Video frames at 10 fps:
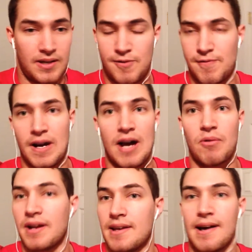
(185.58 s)
Forgot
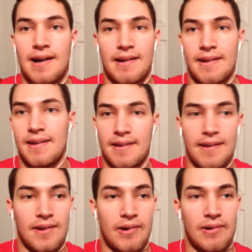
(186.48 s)
what I got in it.
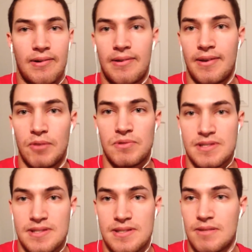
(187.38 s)
It
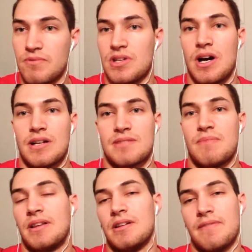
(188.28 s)
was
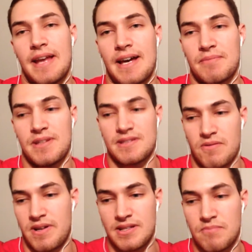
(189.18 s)
awesome. I love anatomy,
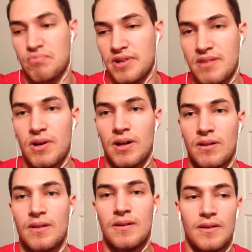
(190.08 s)
so I did pretty
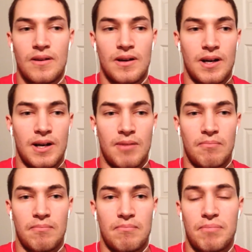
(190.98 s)
well.
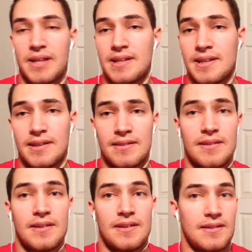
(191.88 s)
But again,
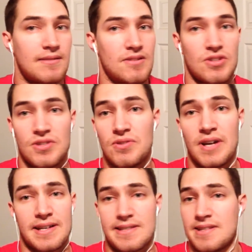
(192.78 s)
you
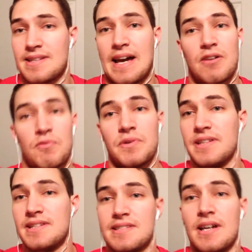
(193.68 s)
guys just got to
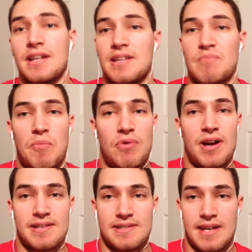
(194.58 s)
really study and
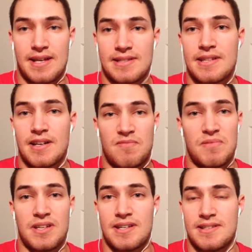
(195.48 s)
memorize that stuff
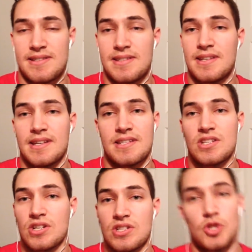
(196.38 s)
because it's
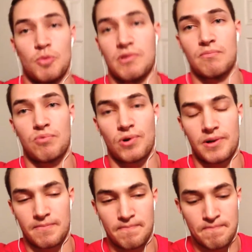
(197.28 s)
just super
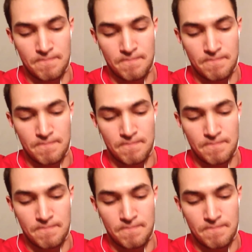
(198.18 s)
important.